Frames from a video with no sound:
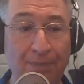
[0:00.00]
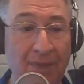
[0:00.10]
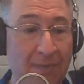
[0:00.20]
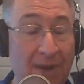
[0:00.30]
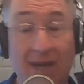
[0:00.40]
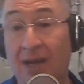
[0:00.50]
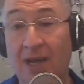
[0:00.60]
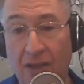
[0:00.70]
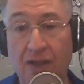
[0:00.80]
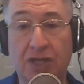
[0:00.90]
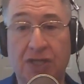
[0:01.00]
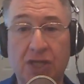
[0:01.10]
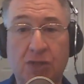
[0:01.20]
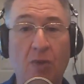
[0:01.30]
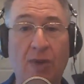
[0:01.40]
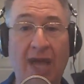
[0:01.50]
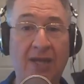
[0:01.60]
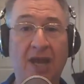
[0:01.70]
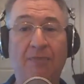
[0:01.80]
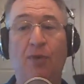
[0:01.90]
But this is what we
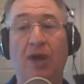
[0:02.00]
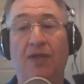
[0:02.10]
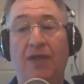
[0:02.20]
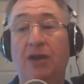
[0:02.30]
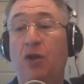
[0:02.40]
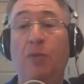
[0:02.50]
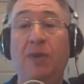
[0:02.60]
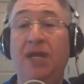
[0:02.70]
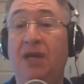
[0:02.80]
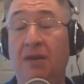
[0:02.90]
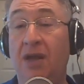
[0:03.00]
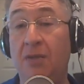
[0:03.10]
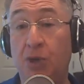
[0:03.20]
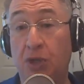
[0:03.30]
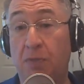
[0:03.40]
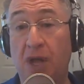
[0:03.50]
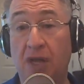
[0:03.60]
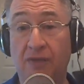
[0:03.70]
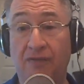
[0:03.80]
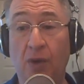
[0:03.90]
end up with. And nobody can put the ball on
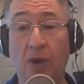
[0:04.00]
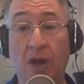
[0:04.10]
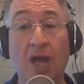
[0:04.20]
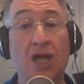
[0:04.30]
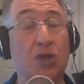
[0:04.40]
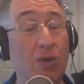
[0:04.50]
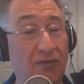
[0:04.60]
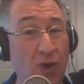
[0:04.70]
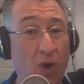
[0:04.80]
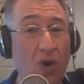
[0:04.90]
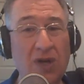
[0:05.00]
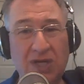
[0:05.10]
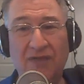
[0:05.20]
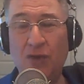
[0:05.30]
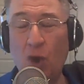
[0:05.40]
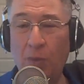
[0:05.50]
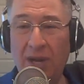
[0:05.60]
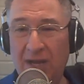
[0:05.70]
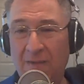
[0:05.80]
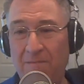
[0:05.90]
the floor. So, of course, if nobody can